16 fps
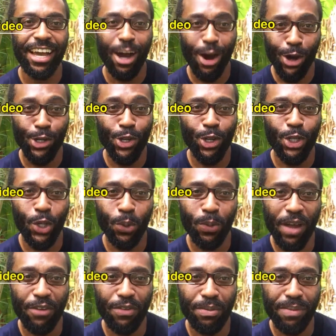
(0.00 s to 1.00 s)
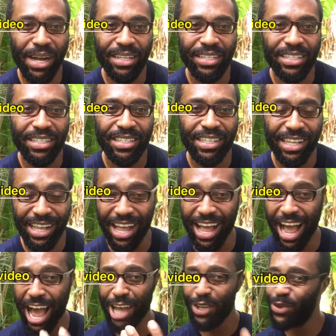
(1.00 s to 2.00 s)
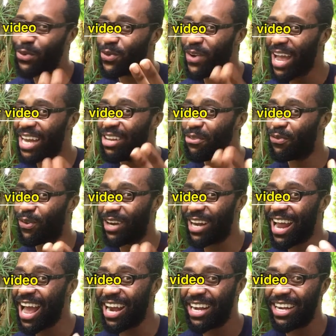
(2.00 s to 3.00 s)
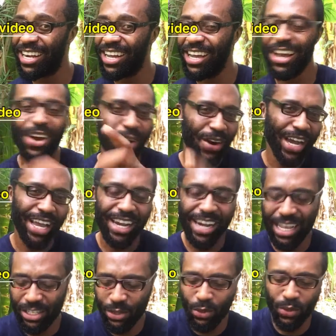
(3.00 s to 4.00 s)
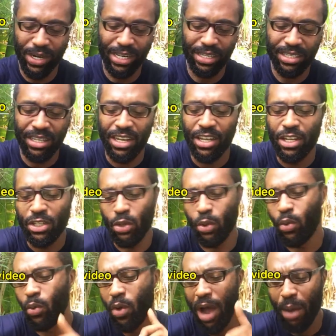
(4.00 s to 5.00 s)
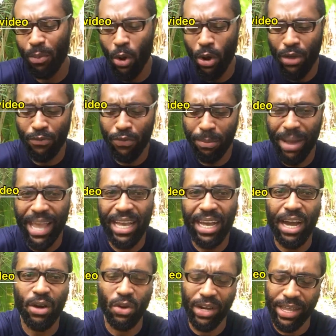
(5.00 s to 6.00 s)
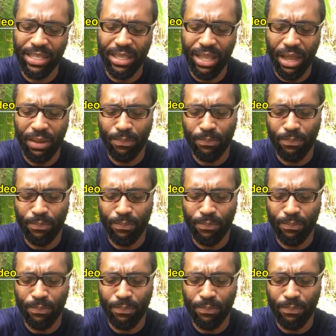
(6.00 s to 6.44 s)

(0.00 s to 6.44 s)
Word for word: on YouTube every month. Are you ready for that? Okay, let's do this. So I'm going for my calculator